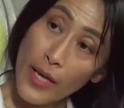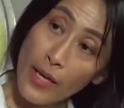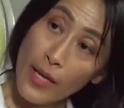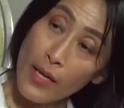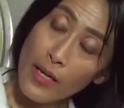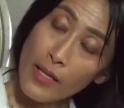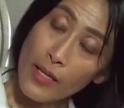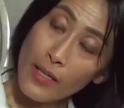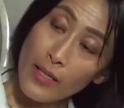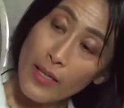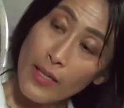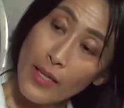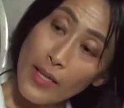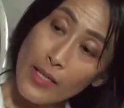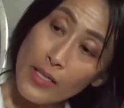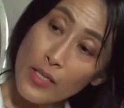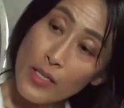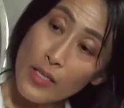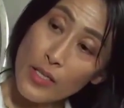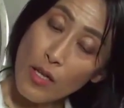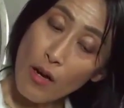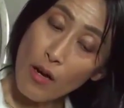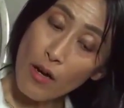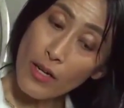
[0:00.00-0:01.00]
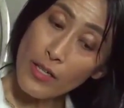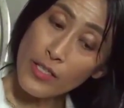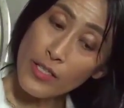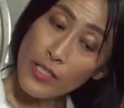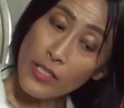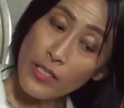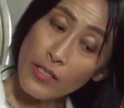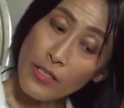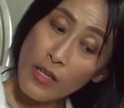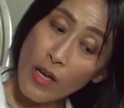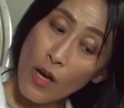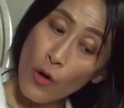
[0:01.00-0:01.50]
And it's
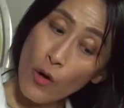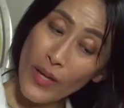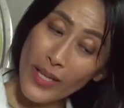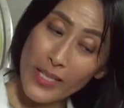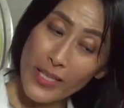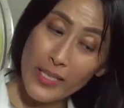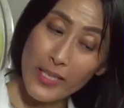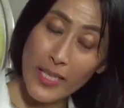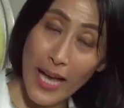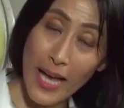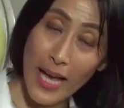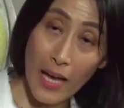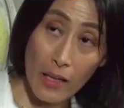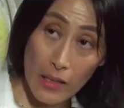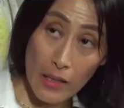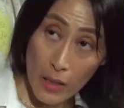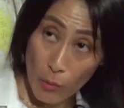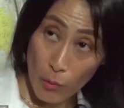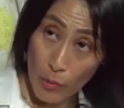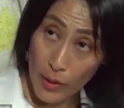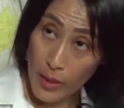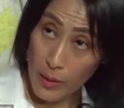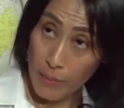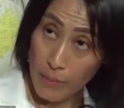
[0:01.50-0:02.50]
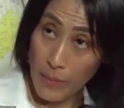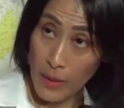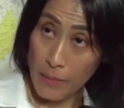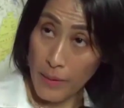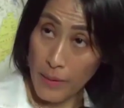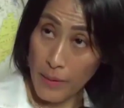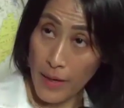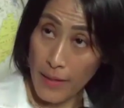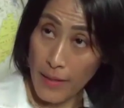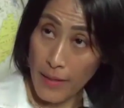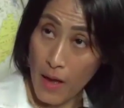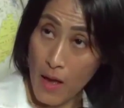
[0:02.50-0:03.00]
hard to know exactly what he
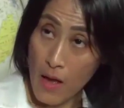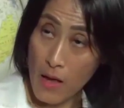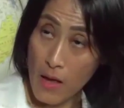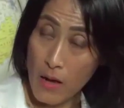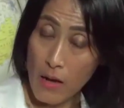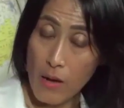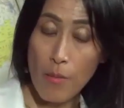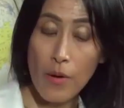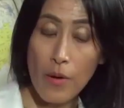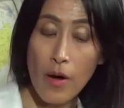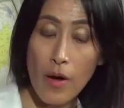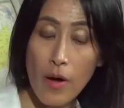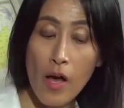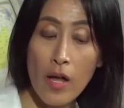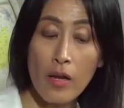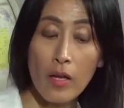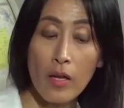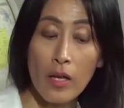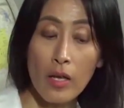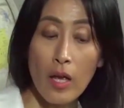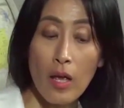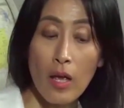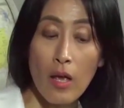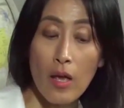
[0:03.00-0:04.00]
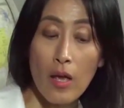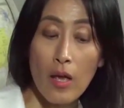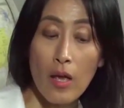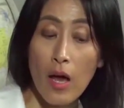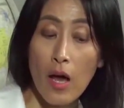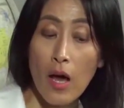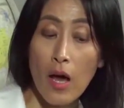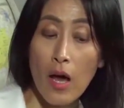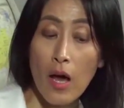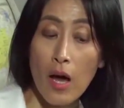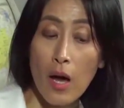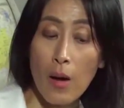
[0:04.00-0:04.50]
meant by that, but
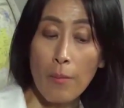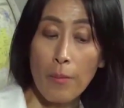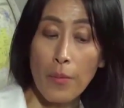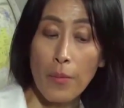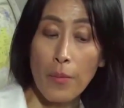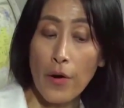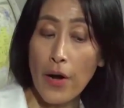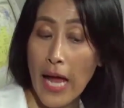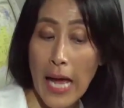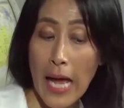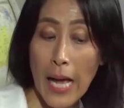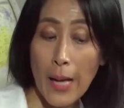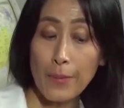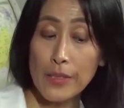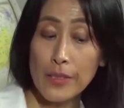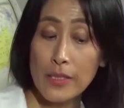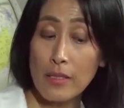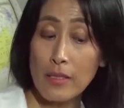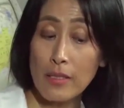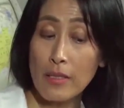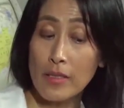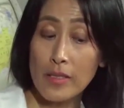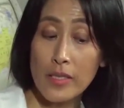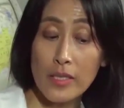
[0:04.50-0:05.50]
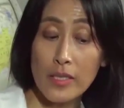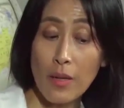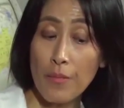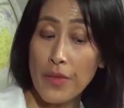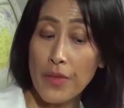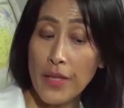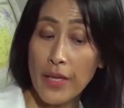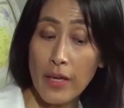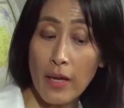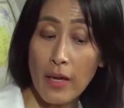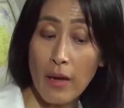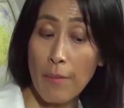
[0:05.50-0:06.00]
um, perhaps it's
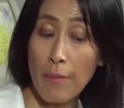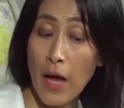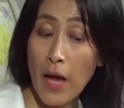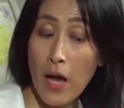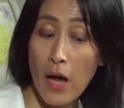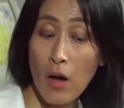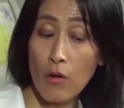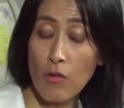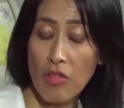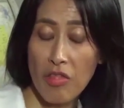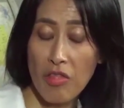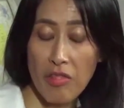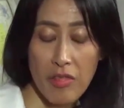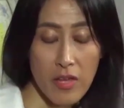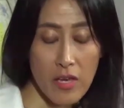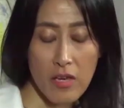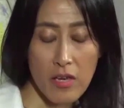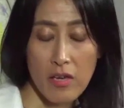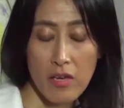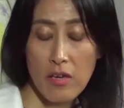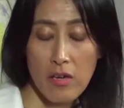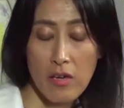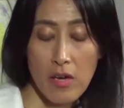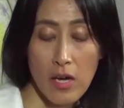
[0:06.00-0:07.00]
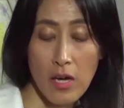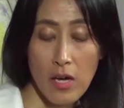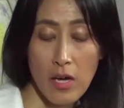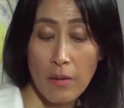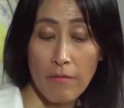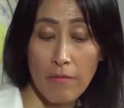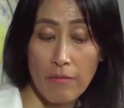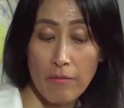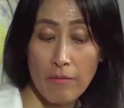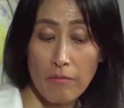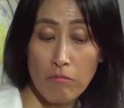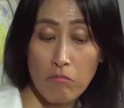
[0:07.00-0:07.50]
something about the
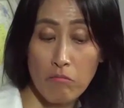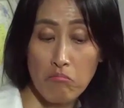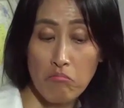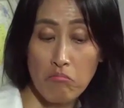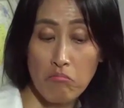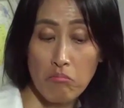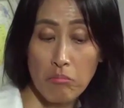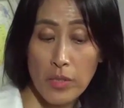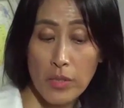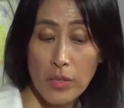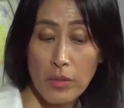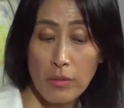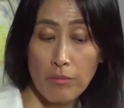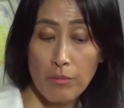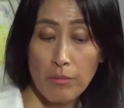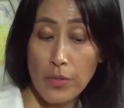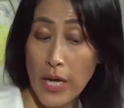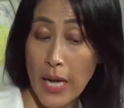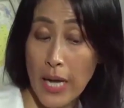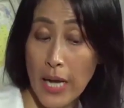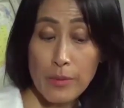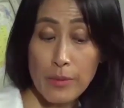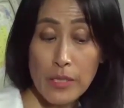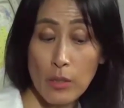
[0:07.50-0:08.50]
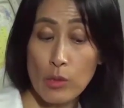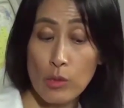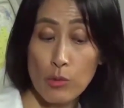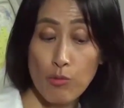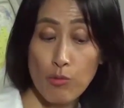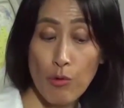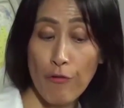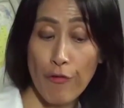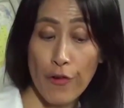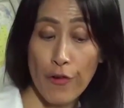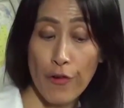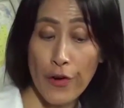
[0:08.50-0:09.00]
Perhaps he
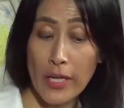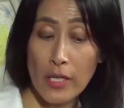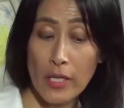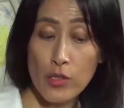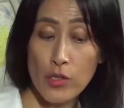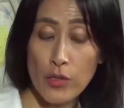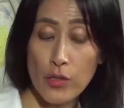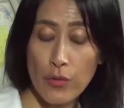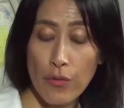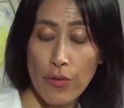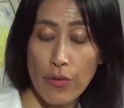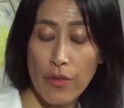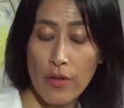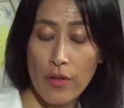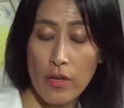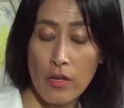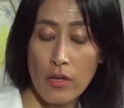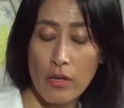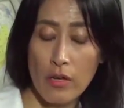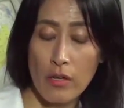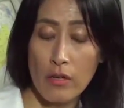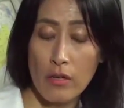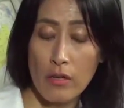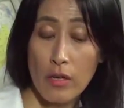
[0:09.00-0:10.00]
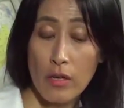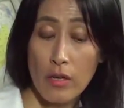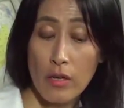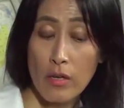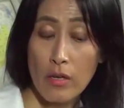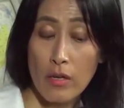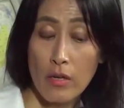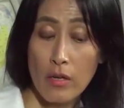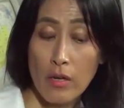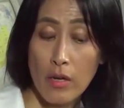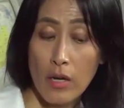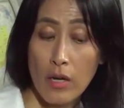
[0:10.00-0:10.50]
was referring to the
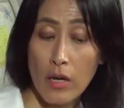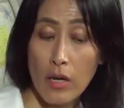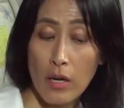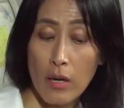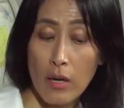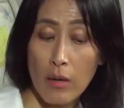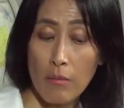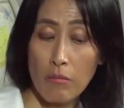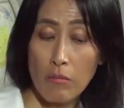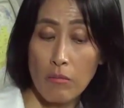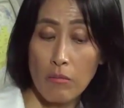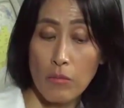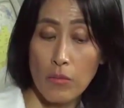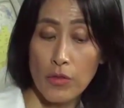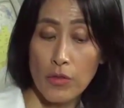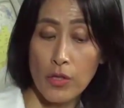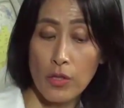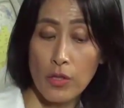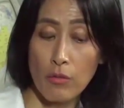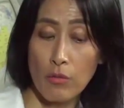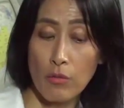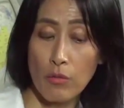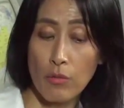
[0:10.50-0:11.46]
um,